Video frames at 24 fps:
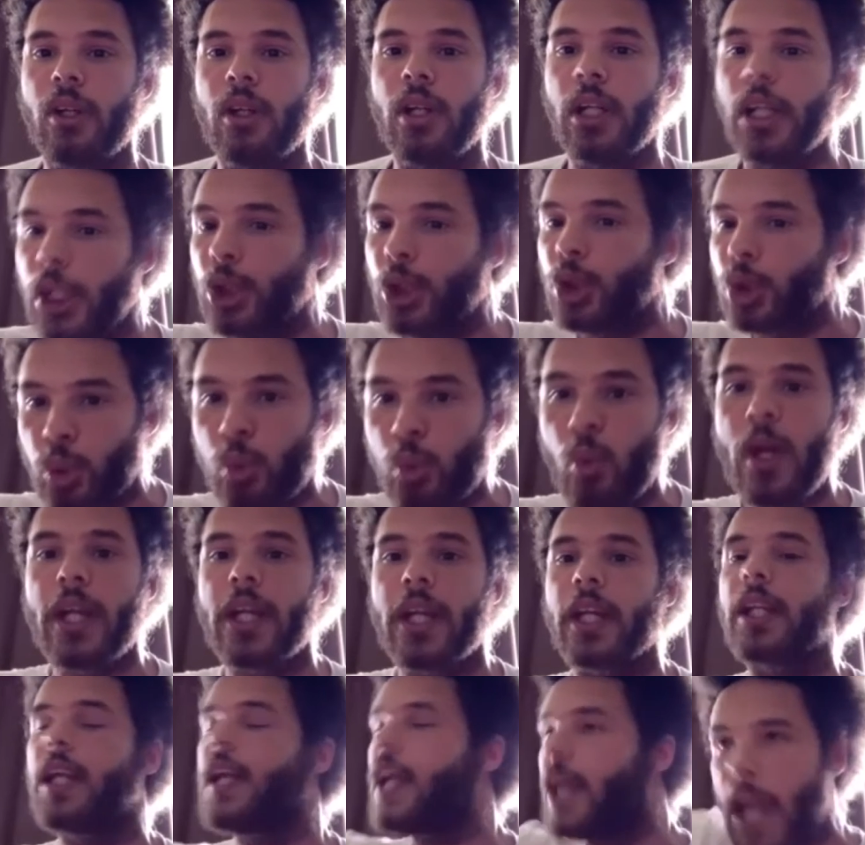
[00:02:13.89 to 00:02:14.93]
He's
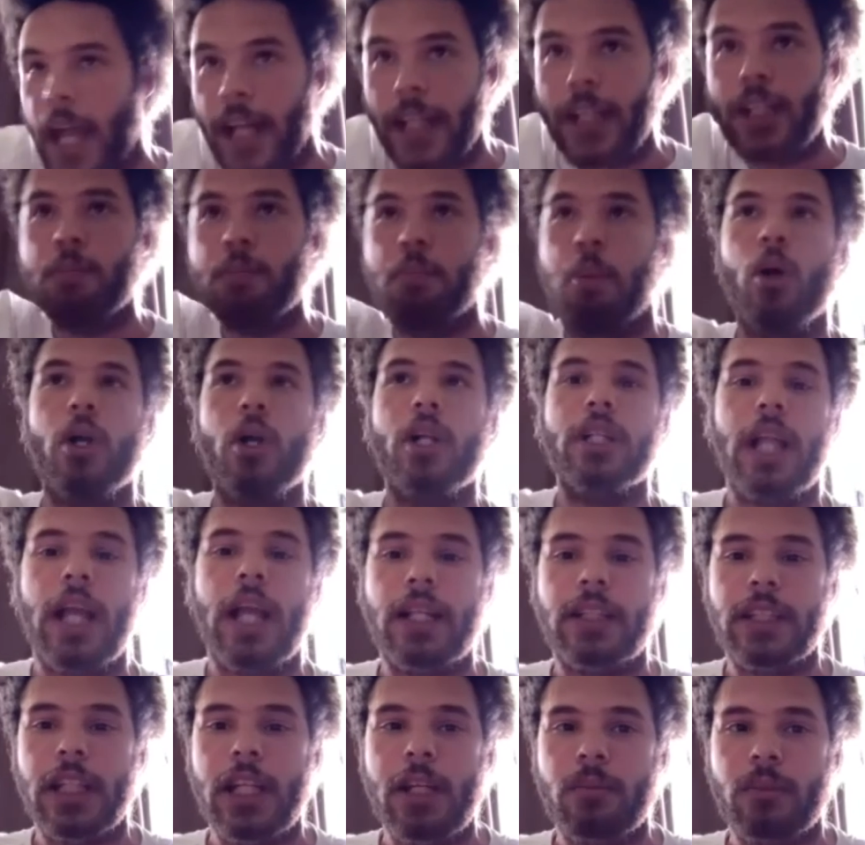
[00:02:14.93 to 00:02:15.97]
swinging, and he's putting
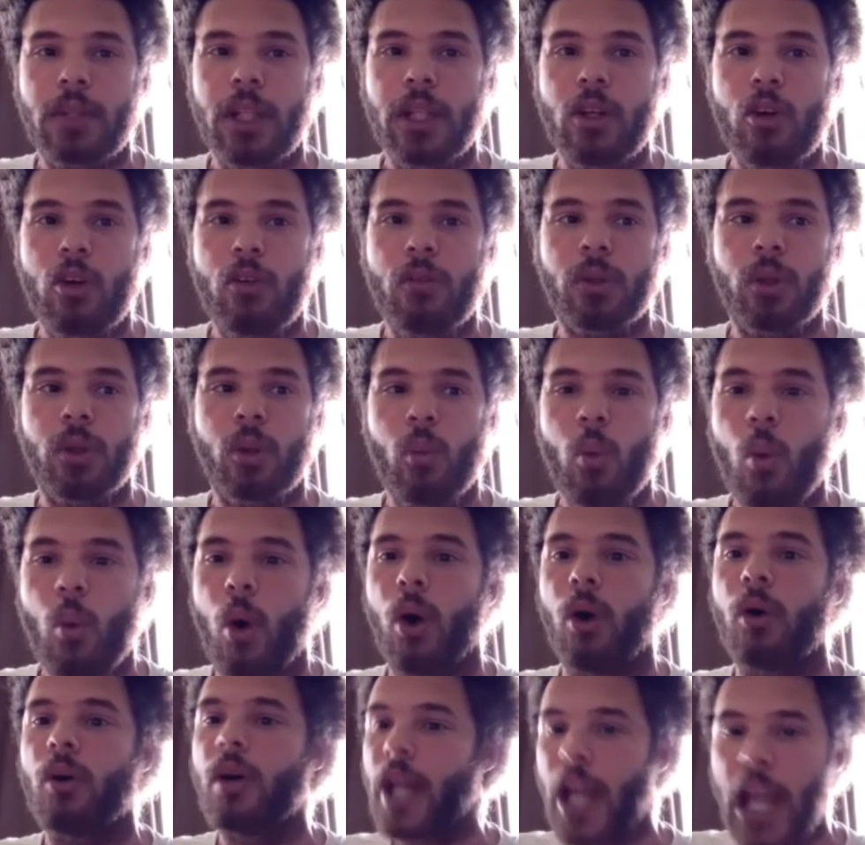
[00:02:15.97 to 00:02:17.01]
that damn thing over the
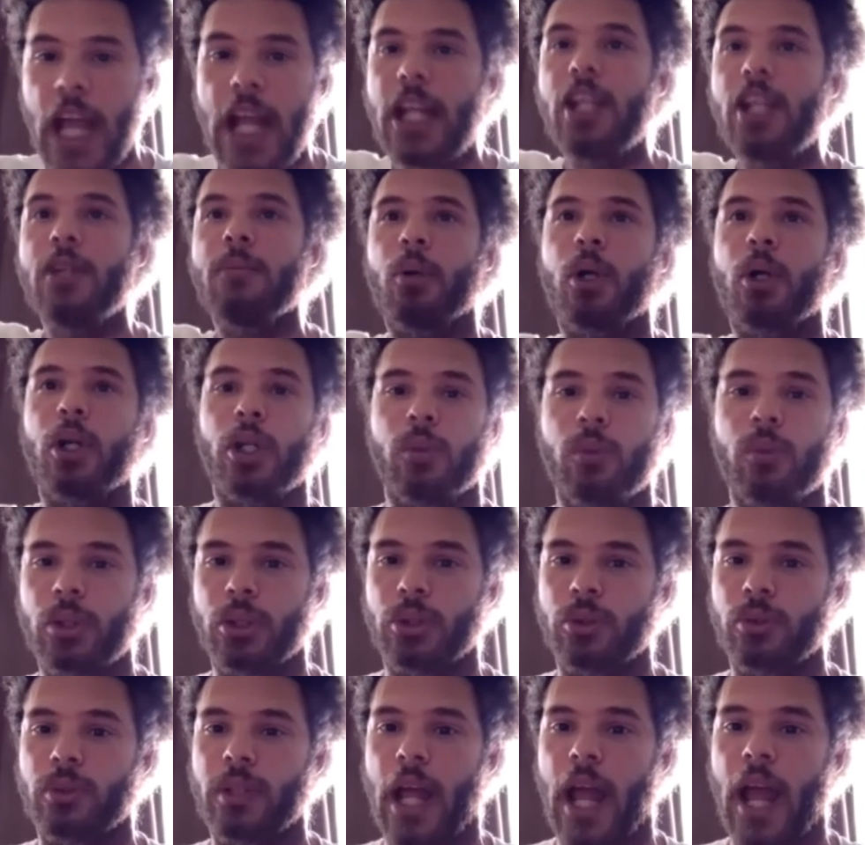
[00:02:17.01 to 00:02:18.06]
wall. Anybody would
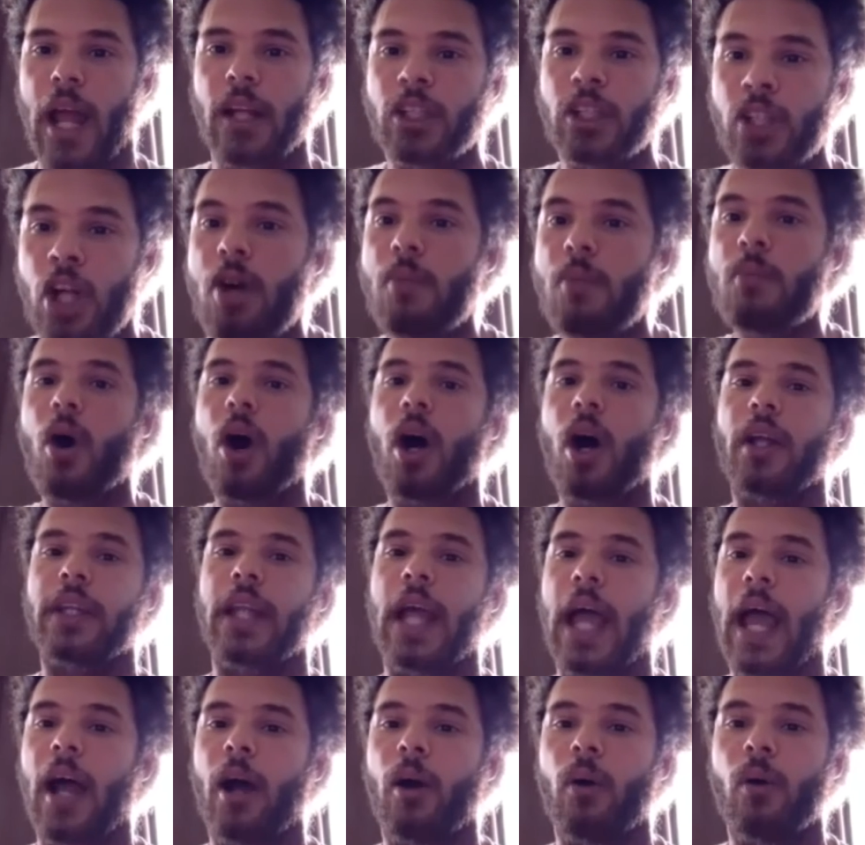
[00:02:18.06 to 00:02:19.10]
do that. Come on
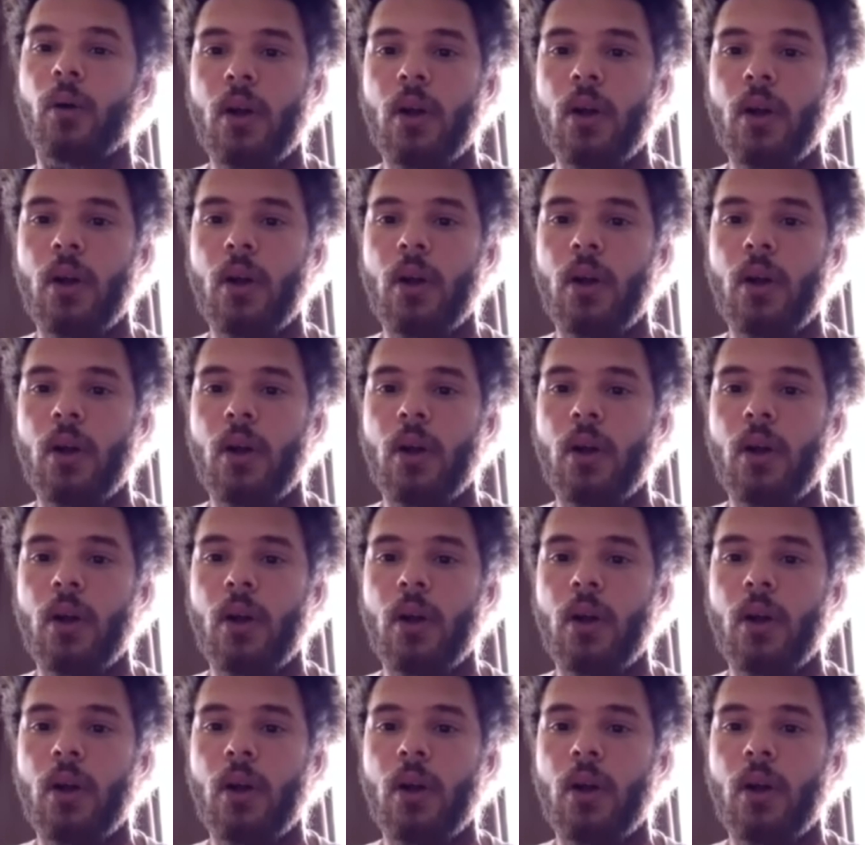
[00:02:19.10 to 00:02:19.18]
now.